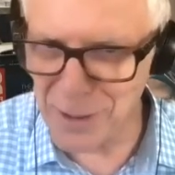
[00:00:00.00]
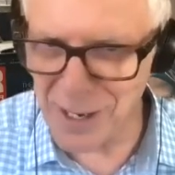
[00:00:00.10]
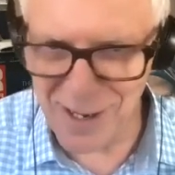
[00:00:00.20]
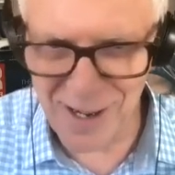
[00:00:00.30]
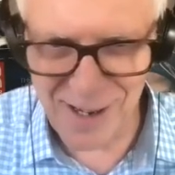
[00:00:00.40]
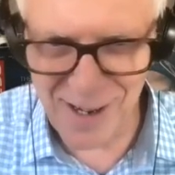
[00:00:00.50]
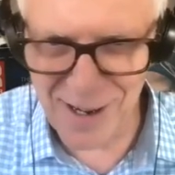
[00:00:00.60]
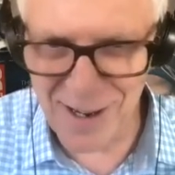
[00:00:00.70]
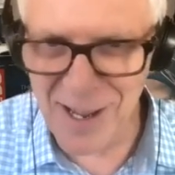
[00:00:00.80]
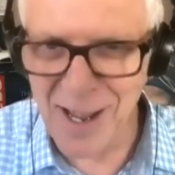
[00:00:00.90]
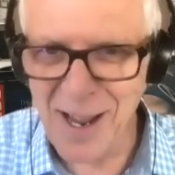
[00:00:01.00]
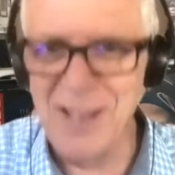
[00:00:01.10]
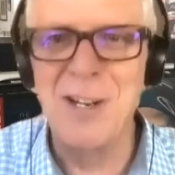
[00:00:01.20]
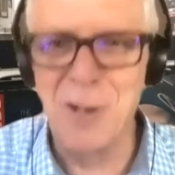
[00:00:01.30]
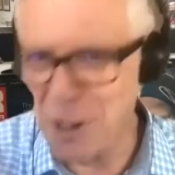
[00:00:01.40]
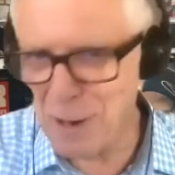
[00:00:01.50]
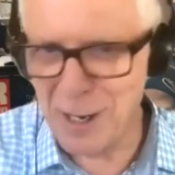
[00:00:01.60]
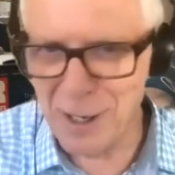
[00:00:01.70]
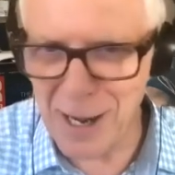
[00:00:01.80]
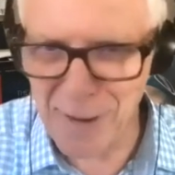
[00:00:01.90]
and then turned around
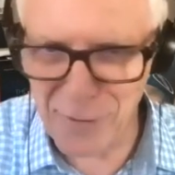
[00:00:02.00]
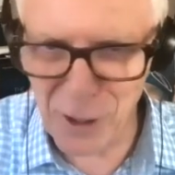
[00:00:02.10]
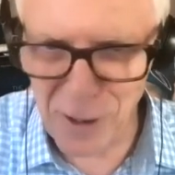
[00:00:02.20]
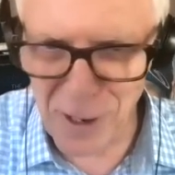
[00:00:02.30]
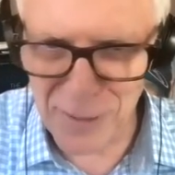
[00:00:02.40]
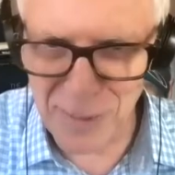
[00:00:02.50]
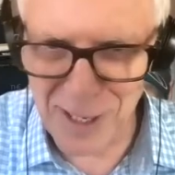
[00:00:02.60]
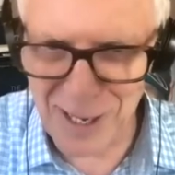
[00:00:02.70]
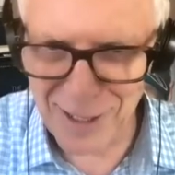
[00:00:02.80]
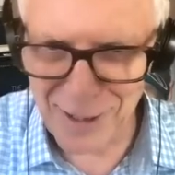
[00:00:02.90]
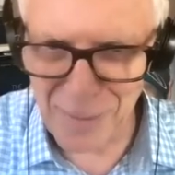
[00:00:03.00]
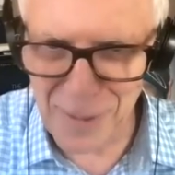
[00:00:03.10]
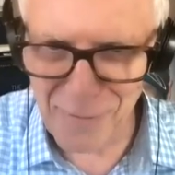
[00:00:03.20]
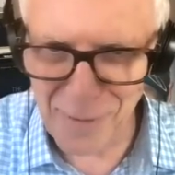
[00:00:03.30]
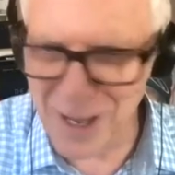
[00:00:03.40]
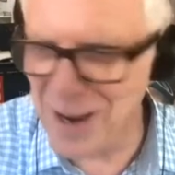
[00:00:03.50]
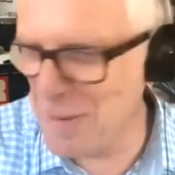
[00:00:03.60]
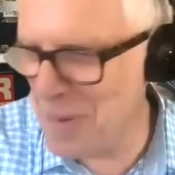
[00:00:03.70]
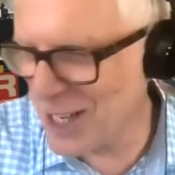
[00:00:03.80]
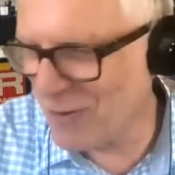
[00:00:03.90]
and got after her husband to get a little bit from the
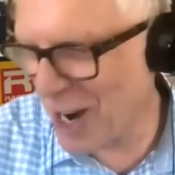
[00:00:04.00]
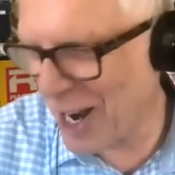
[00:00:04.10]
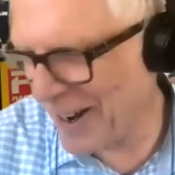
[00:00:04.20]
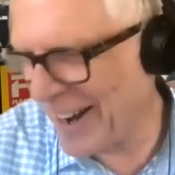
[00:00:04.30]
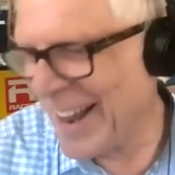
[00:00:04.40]
misfire.